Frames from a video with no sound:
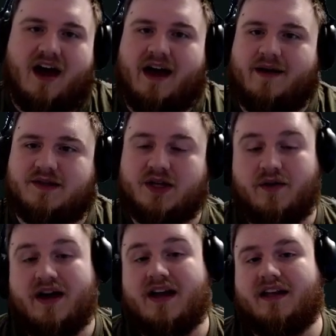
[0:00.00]
So
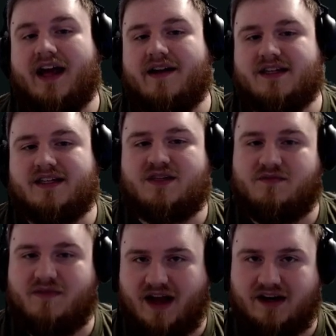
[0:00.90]
it allows us to
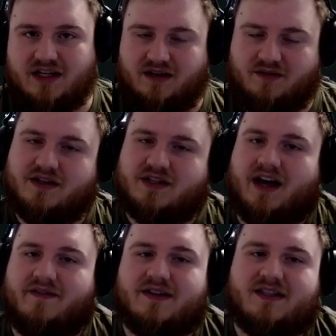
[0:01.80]
mana cheat, which
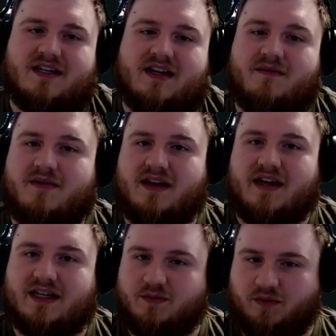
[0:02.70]
obviously can be
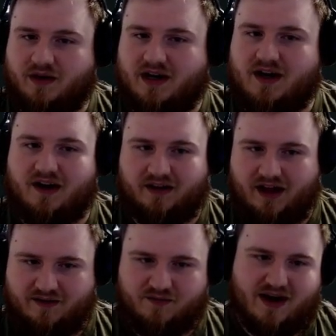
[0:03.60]
exploited in a
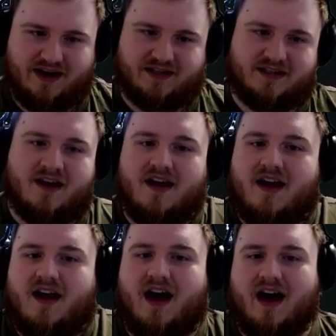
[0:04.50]
lot of ways.
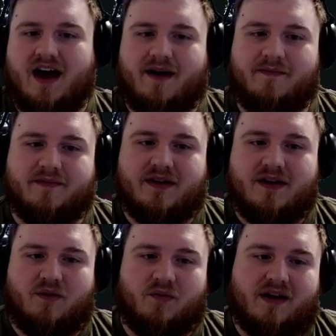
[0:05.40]

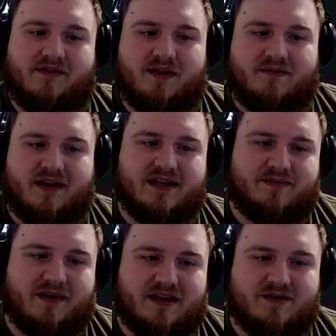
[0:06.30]
One of them is
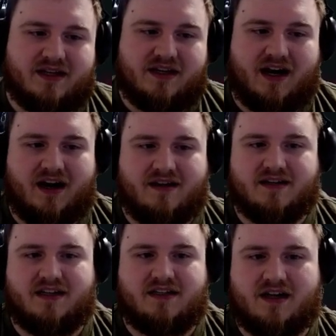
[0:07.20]
by using cards
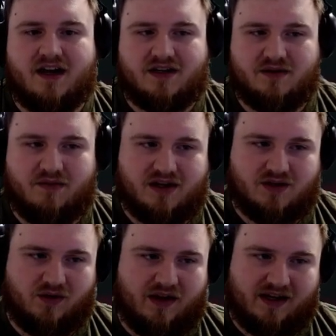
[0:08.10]
like Decoction
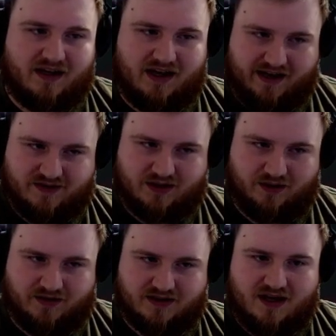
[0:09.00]
Module and Guide of
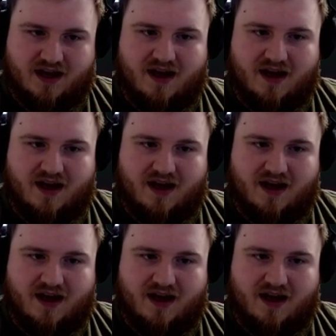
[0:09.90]
Souls.